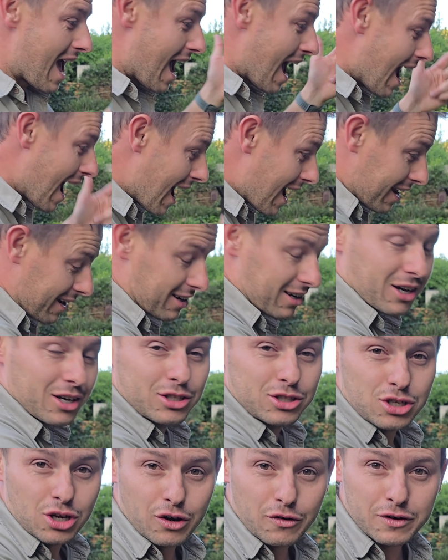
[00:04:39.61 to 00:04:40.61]
and
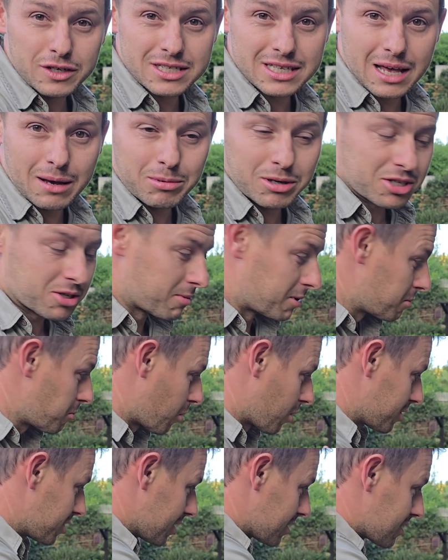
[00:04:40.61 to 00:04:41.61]
turf establishment
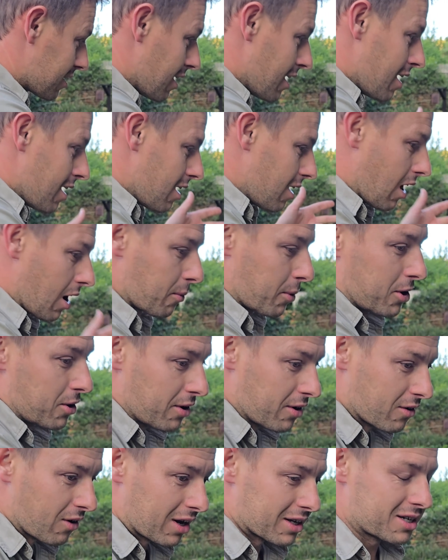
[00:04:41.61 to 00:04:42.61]
projects like we're
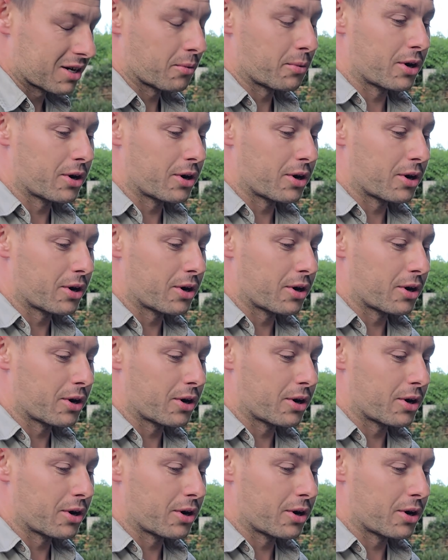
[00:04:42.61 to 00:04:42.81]
doing right here.